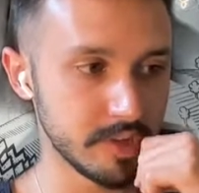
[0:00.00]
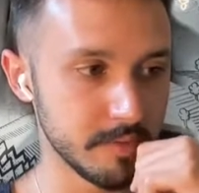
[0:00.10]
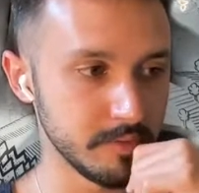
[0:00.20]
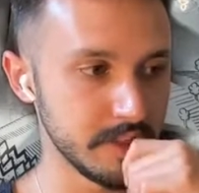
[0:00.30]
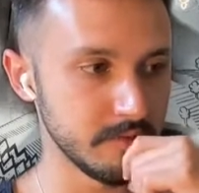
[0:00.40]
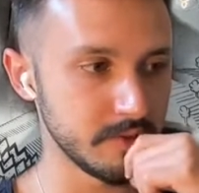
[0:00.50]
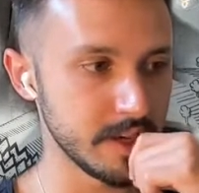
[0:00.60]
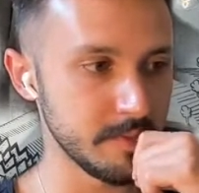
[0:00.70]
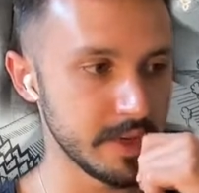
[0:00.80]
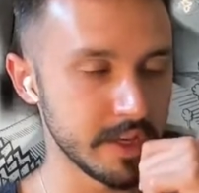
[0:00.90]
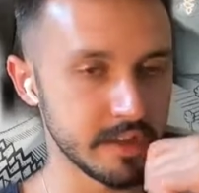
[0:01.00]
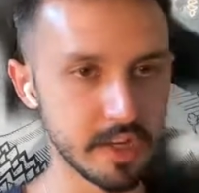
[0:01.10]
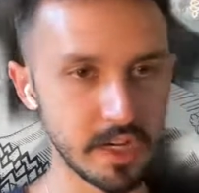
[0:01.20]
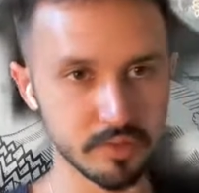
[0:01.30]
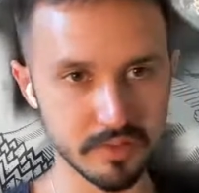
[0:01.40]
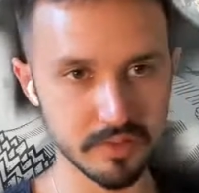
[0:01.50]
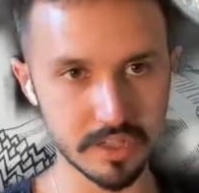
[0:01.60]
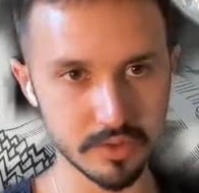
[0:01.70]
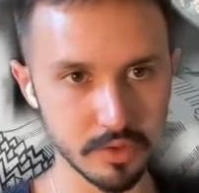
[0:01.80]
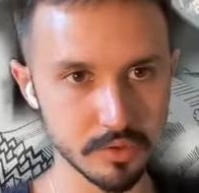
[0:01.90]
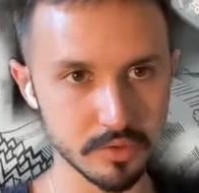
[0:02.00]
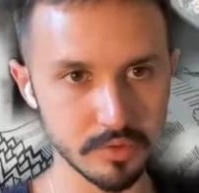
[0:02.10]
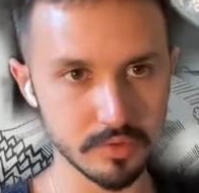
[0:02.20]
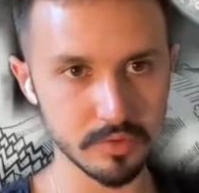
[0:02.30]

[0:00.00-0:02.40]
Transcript: I believe can be an outside node